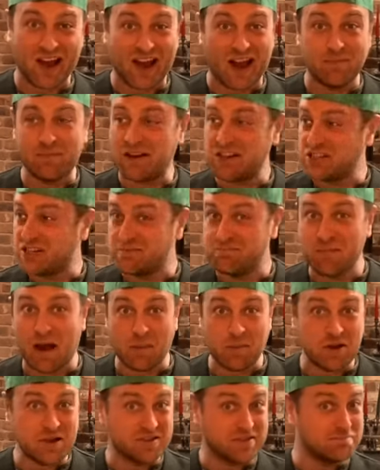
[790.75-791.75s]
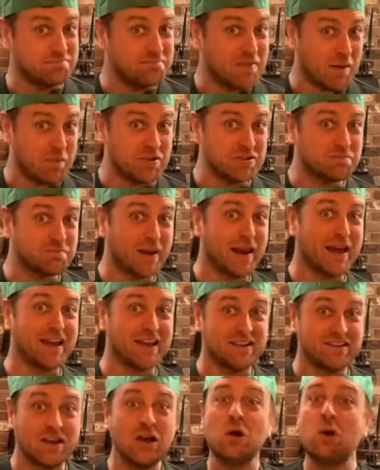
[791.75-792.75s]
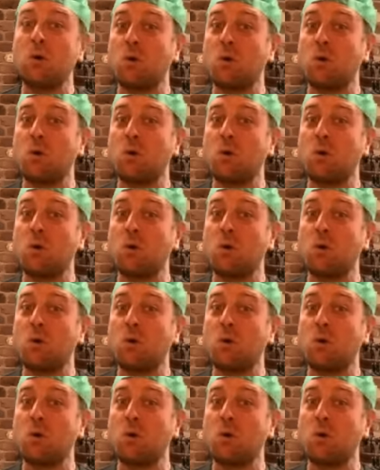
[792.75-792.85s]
I mentioned mummers and mummers plays,